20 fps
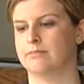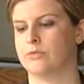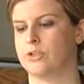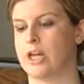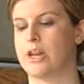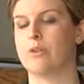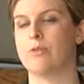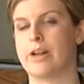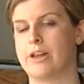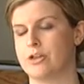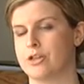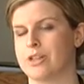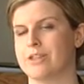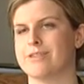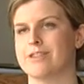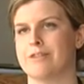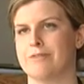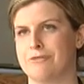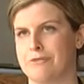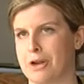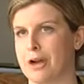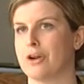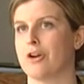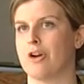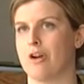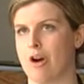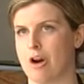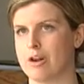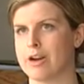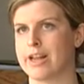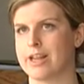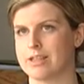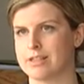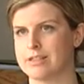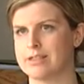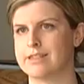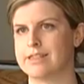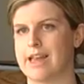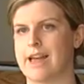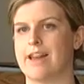generations of younger
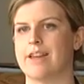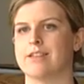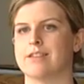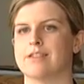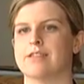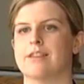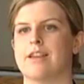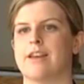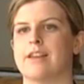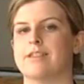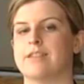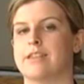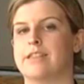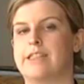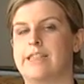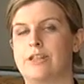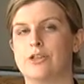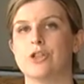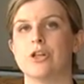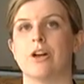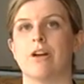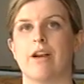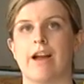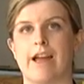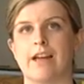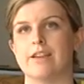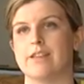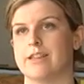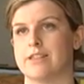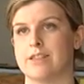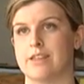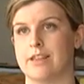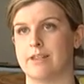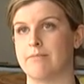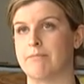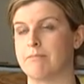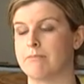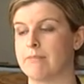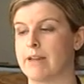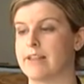artists as a teacher and
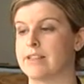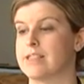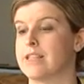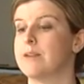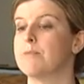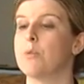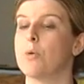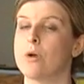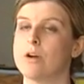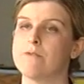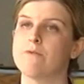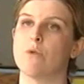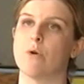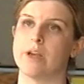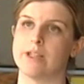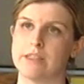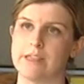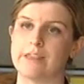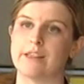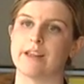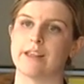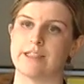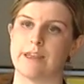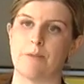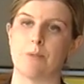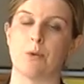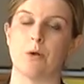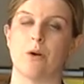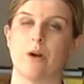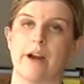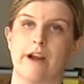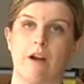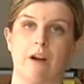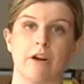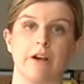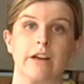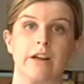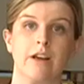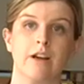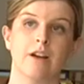as an important voice in the contemporary
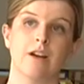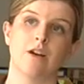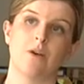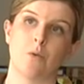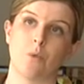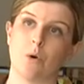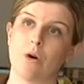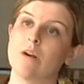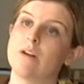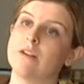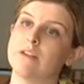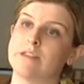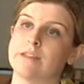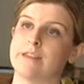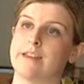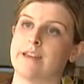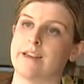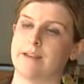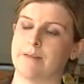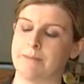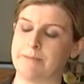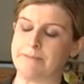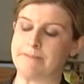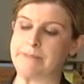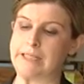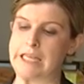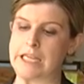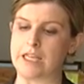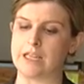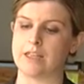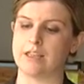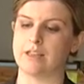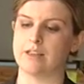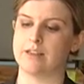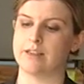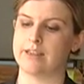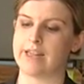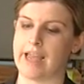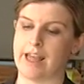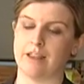art world
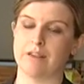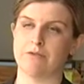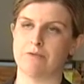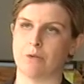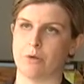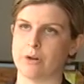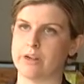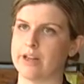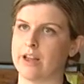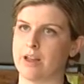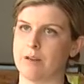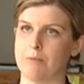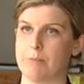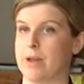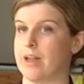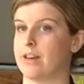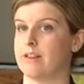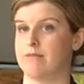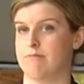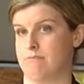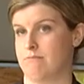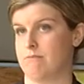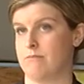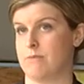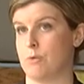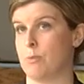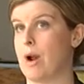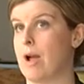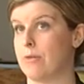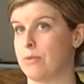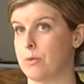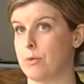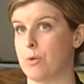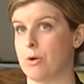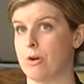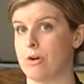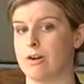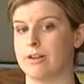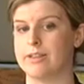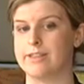in California, but around the
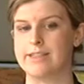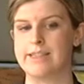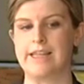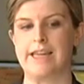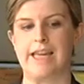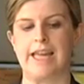world.